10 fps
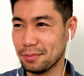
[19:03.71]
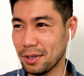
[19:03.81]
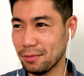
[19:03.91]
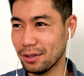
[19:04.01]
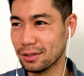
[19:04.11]

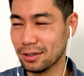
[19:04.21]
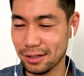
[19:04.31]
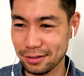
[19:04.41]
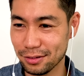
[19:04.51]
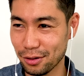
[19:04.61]
maybe that's
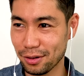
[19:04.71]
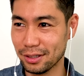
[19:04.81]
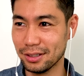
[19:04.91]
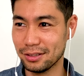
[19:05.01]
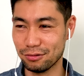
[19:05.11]
not
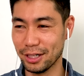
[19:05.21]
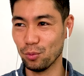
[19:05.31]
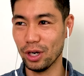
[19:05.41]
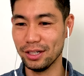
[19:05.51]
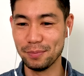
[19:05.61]
a right
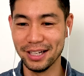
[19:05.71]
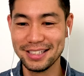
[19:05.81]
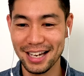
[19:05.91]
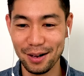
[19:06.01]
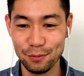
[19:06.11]
word,
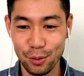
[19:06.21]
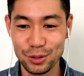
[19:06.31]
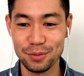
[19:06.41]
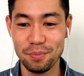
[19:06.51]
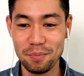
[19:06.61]
but afford
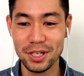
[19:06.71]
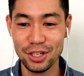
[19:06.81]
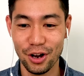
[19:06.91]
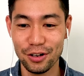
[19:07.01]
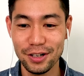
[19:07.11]
to, you
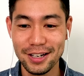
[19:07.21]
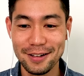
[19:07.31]
know,